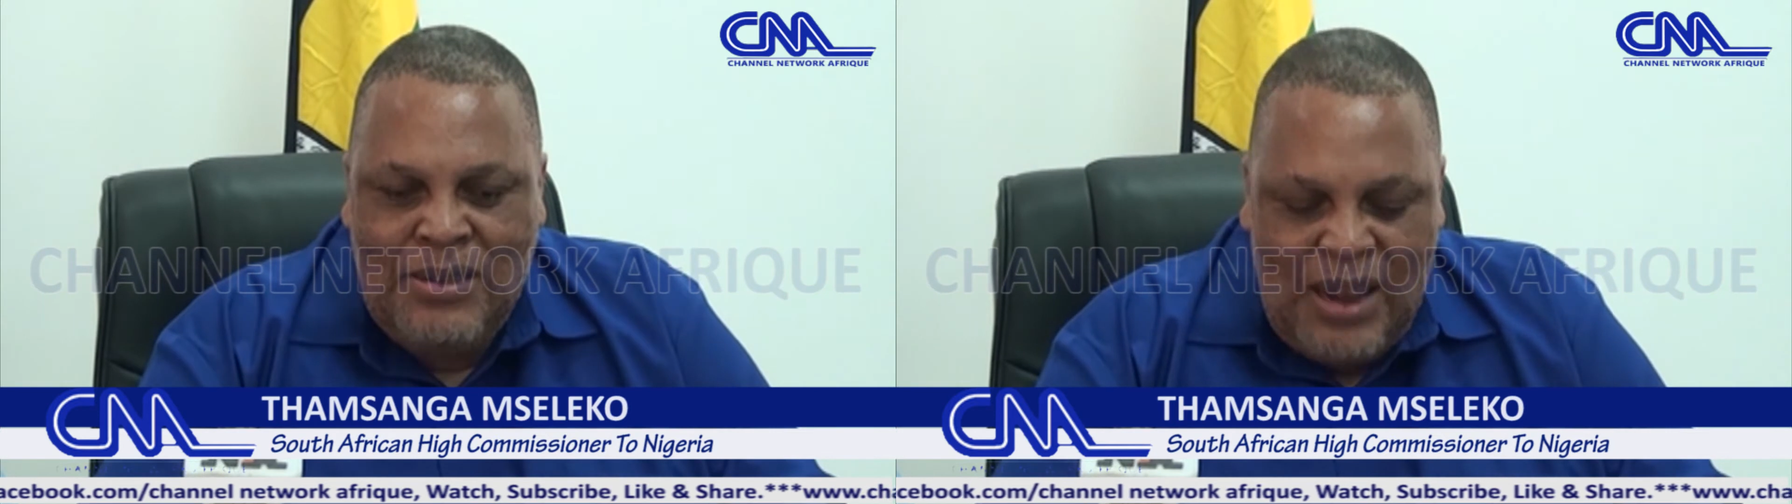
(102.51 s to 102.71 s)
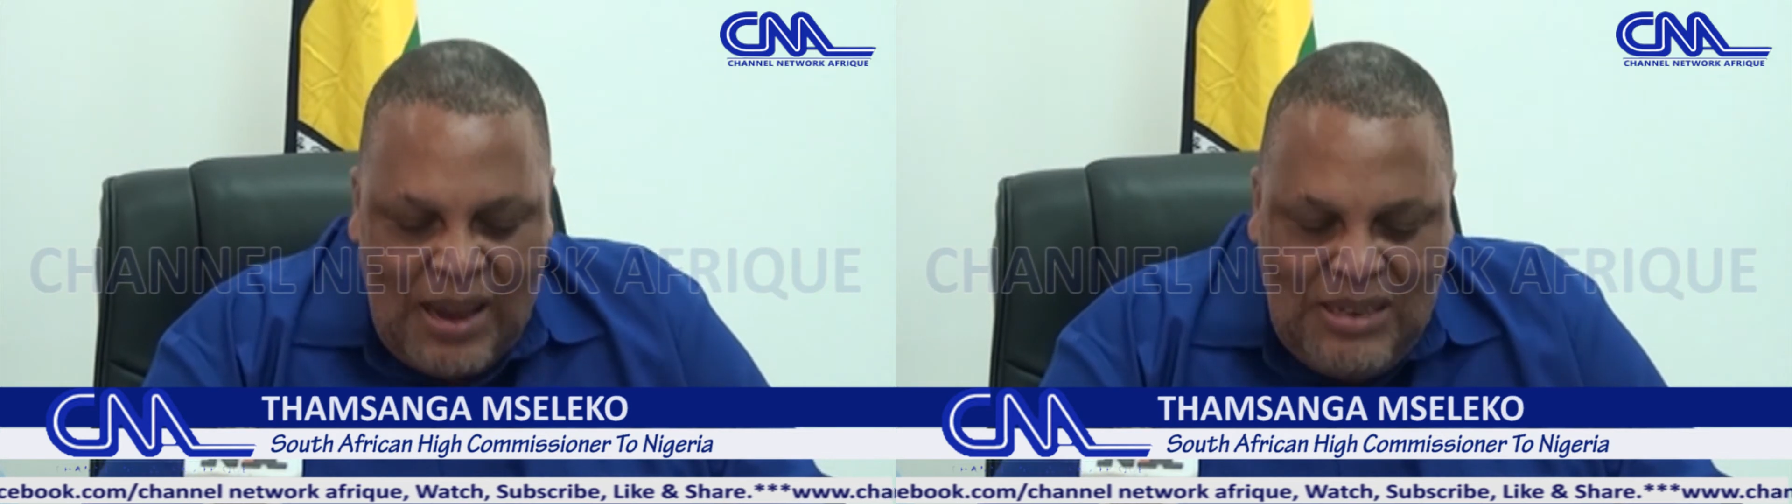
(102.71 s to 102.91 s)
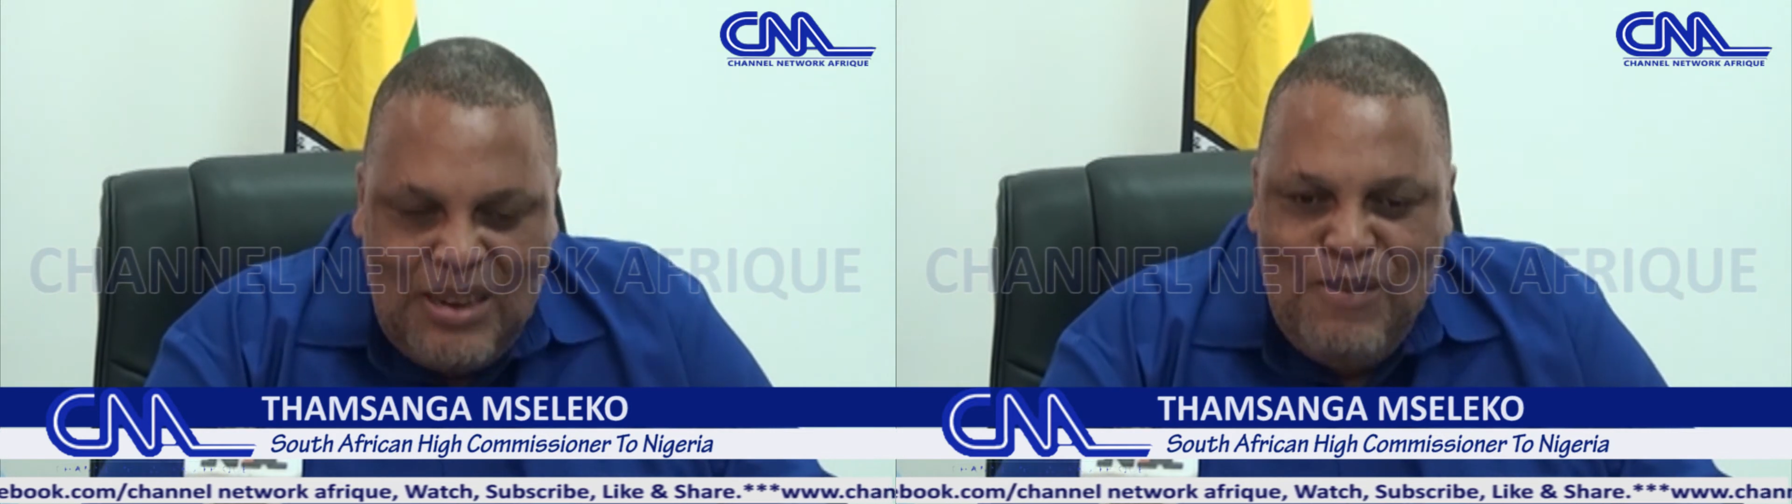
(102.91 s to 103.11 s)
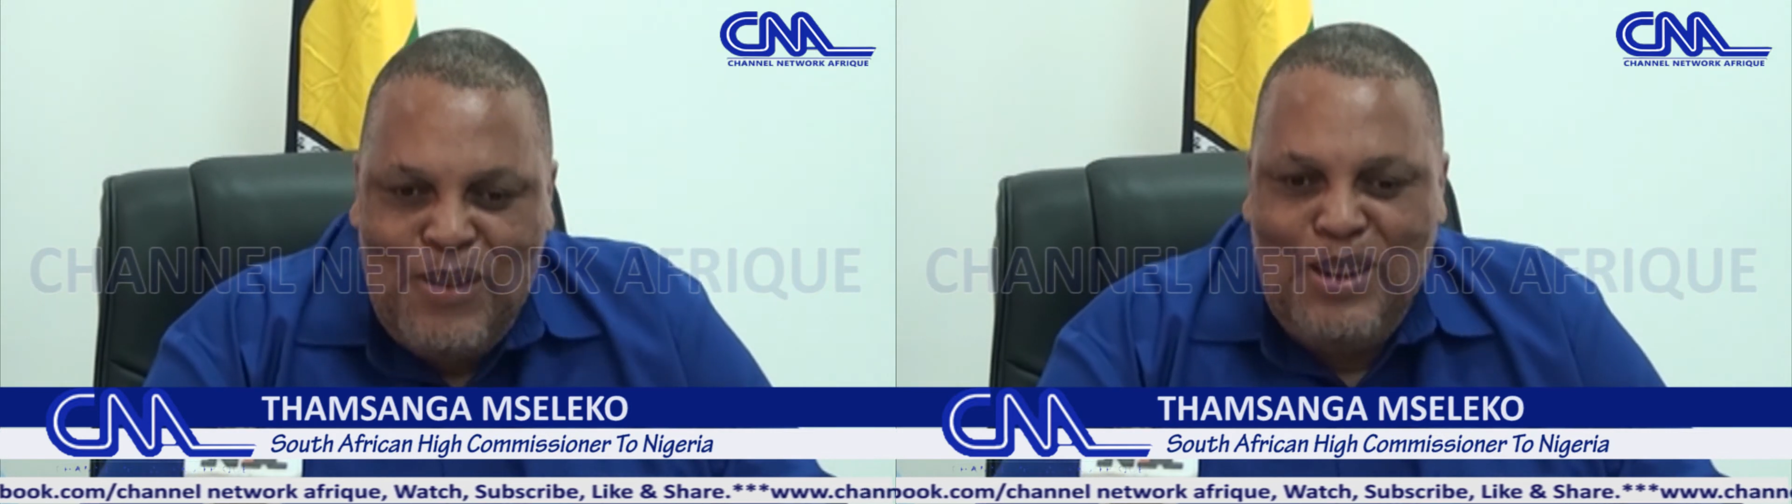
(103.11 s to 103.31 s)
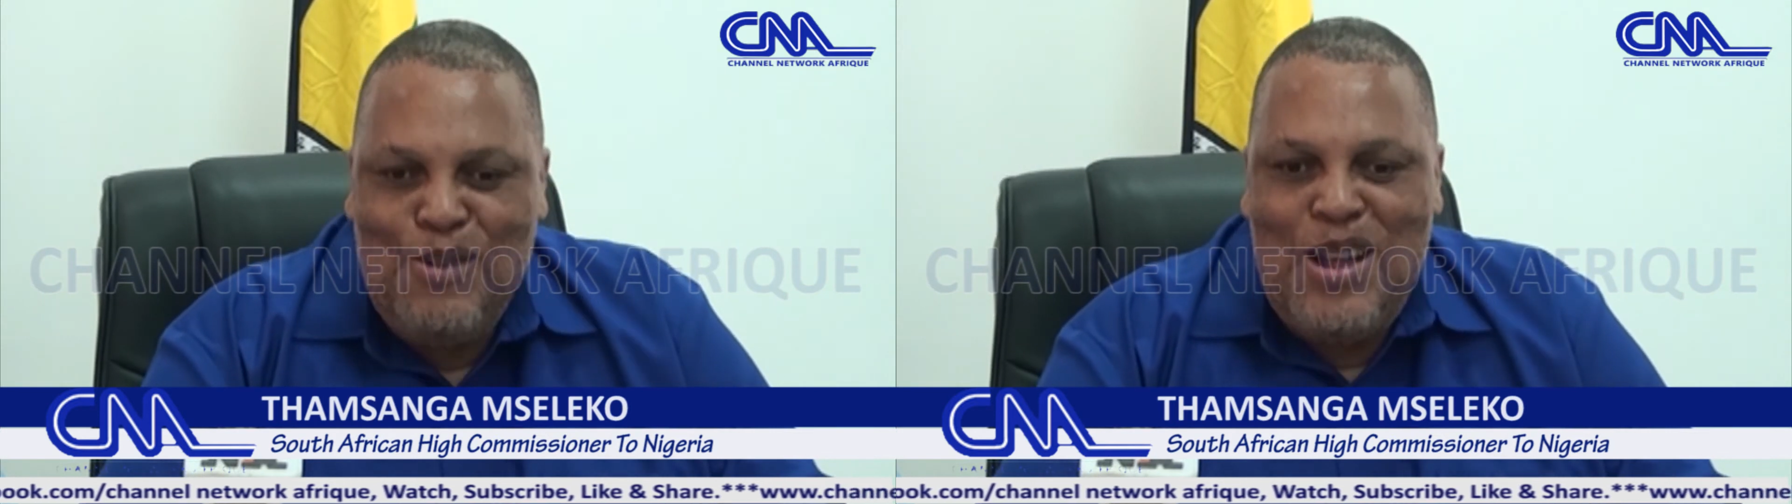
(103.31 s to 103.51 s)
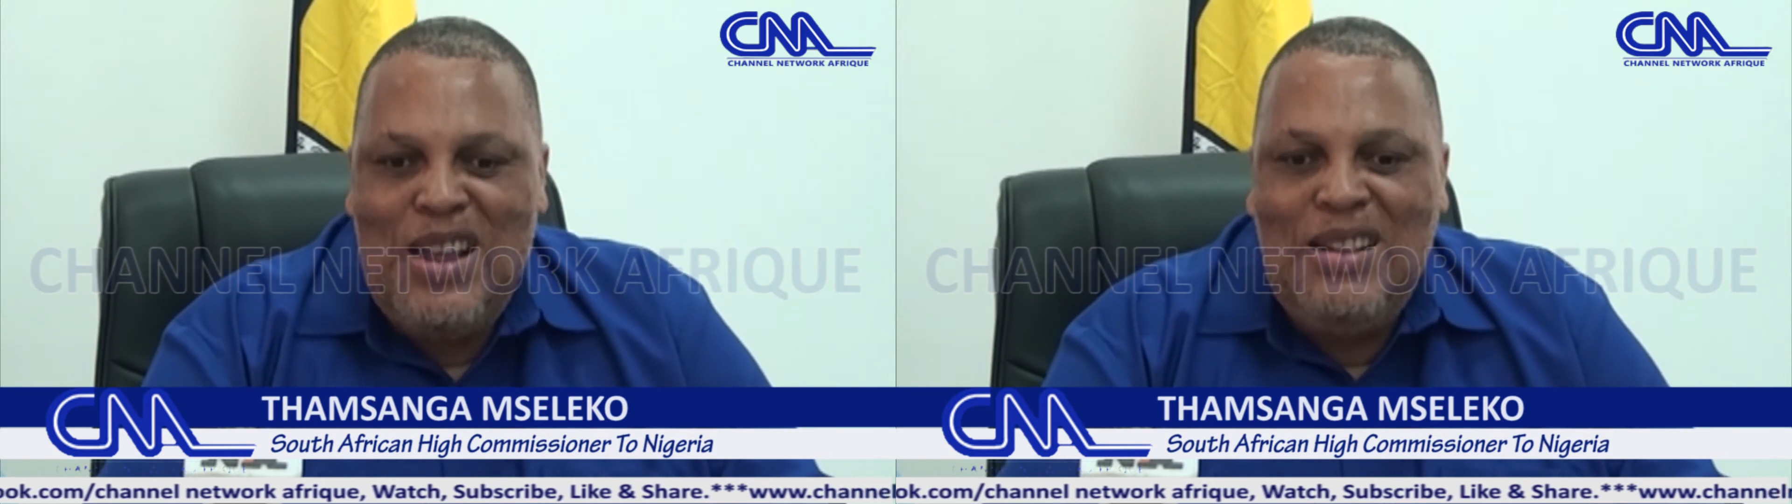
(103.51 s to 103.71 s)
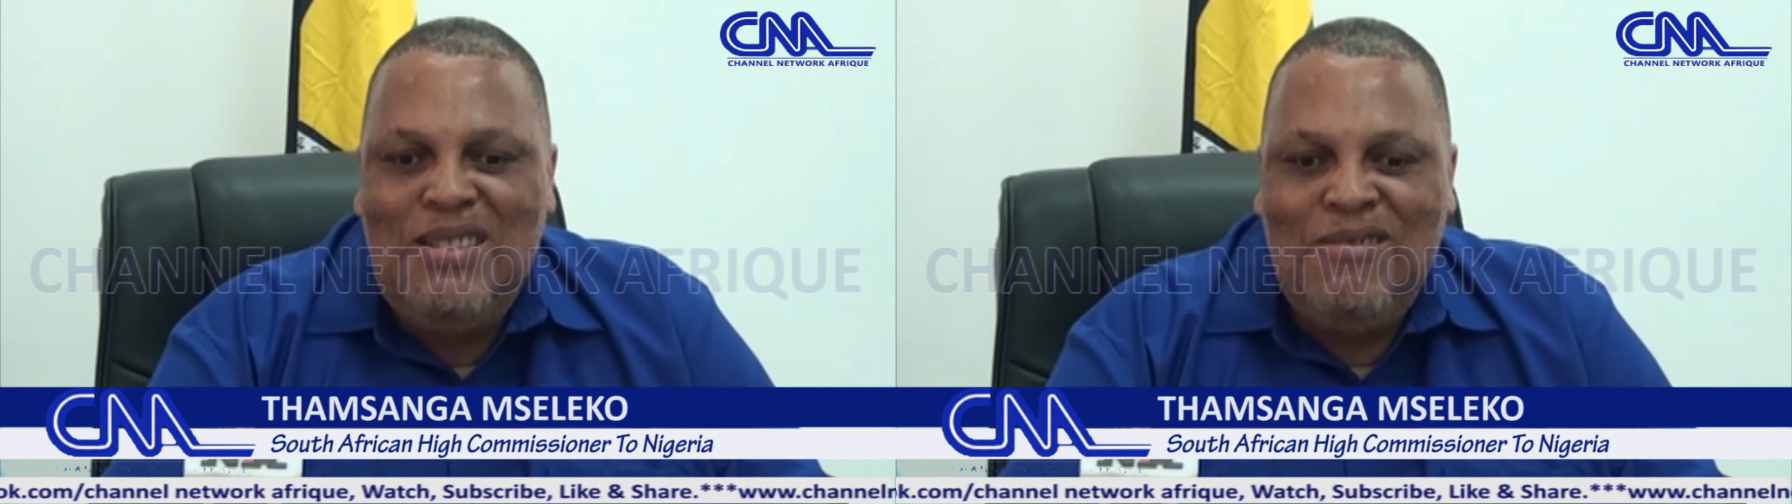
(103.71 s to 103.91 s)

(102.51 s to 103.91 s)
reacting very well